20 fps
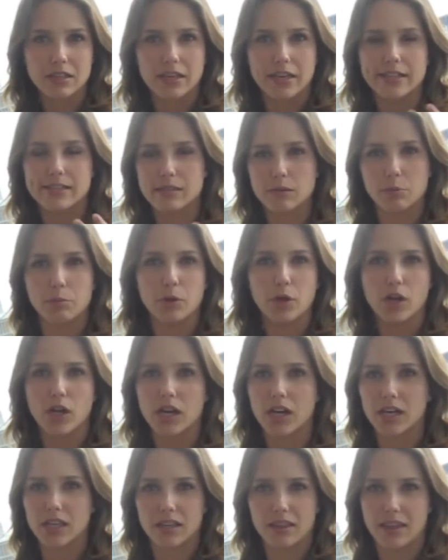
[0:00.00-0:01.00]
it's a book
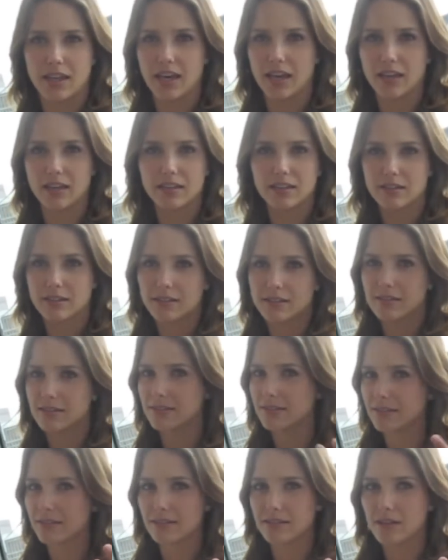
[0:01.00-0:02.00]
that
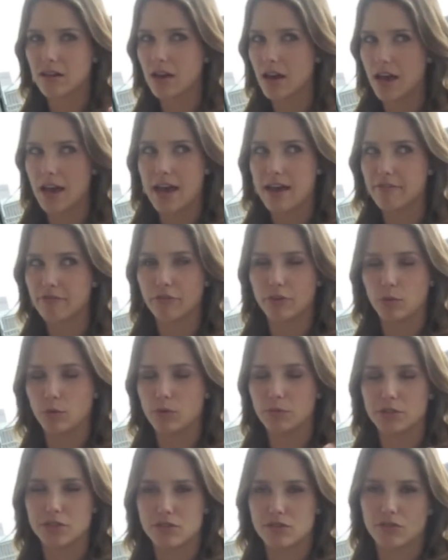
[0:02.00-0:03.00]
every
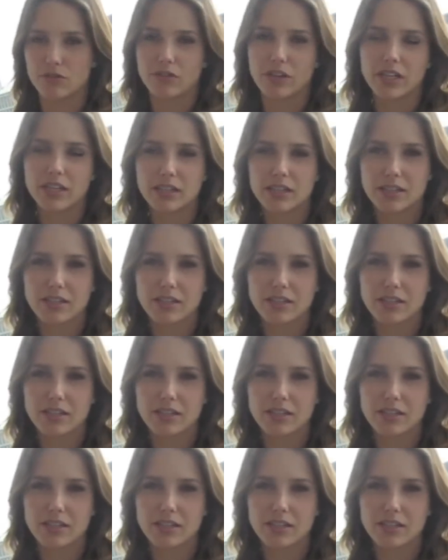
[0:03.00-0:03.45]
woman should read.